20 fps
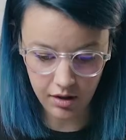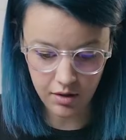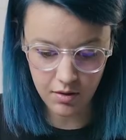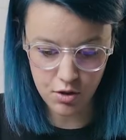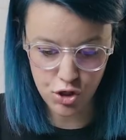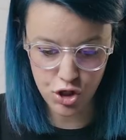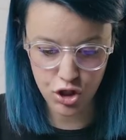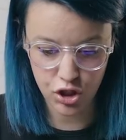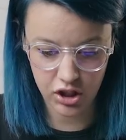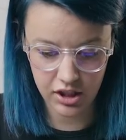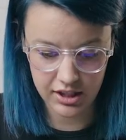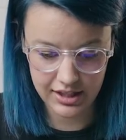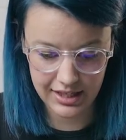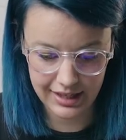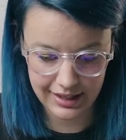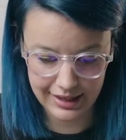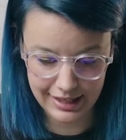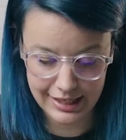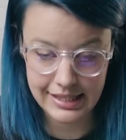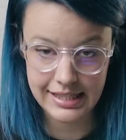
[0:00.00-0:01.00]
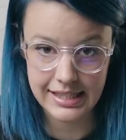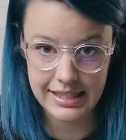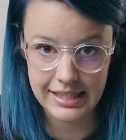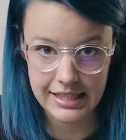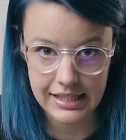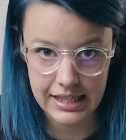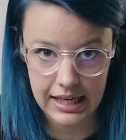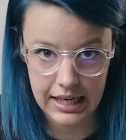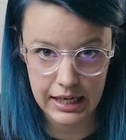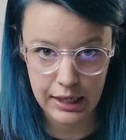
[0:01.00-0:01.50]
I'm just gonna take
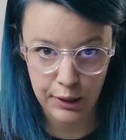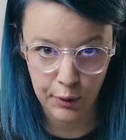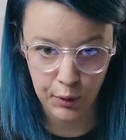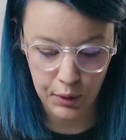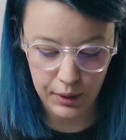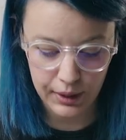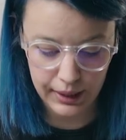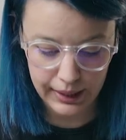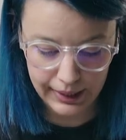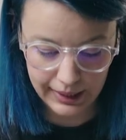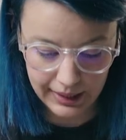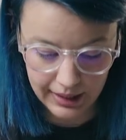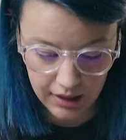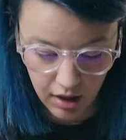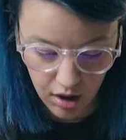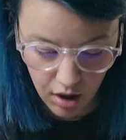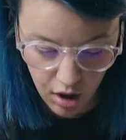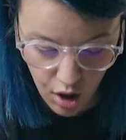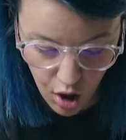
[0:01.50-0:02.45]
this and I'm gonna lay it